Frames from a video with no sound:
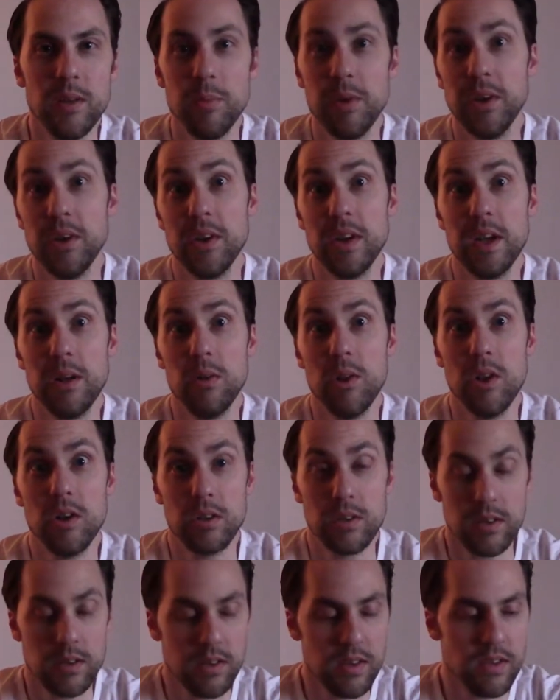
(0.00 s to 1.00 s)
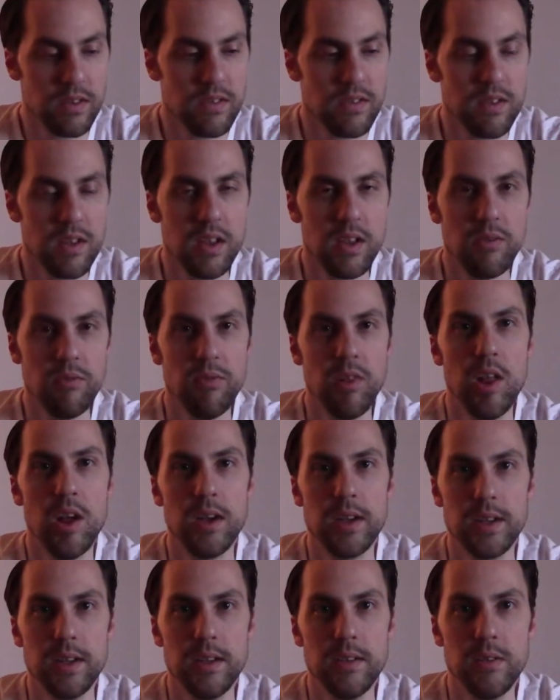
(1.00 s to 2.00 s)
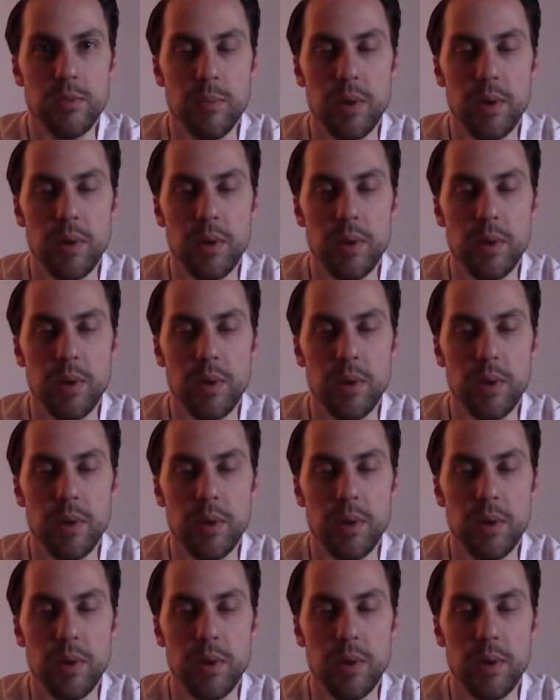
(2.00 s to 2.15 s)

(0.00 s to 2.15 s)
depending on how long this uh, vlog is.